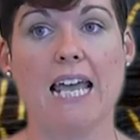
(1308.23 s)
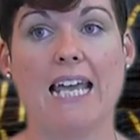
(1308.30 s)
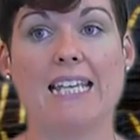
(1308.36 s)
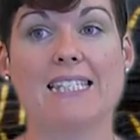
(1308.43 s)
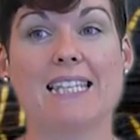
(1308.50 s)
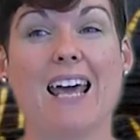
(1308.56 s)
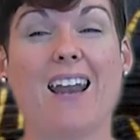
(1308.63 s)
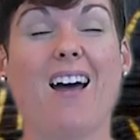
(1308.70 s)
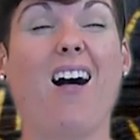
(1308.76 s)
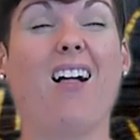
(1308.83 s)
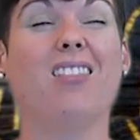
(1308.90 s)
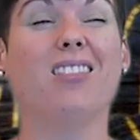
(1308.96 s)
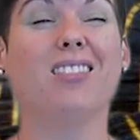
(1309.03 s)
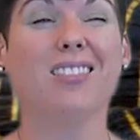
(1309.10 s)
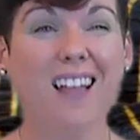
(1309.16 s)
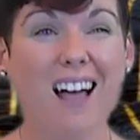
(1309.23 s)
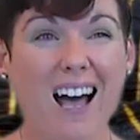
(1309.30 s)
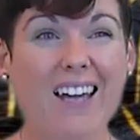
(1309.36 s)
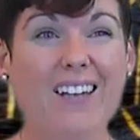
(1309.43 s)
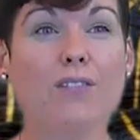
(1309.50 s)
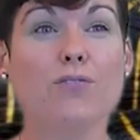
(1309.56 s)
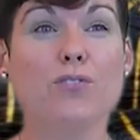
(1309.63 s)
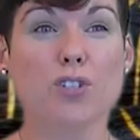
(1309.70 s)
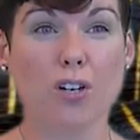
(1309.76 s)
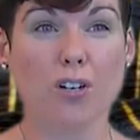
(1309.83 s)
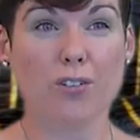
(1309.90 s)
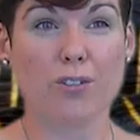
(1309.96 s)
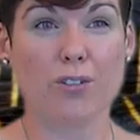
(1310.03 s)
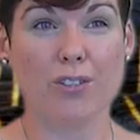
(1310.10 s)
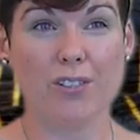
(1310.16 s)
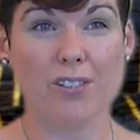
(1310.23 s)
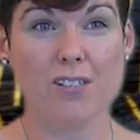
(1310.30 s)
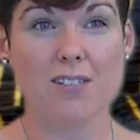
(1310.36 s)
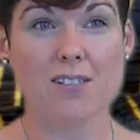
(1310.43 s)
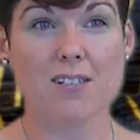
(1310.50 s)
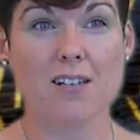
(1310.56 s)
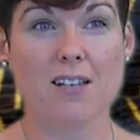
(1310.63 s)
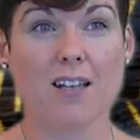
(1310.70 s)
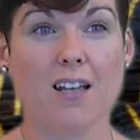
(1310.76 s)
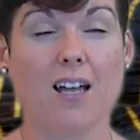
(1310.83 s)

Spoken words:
is that a lot of turtles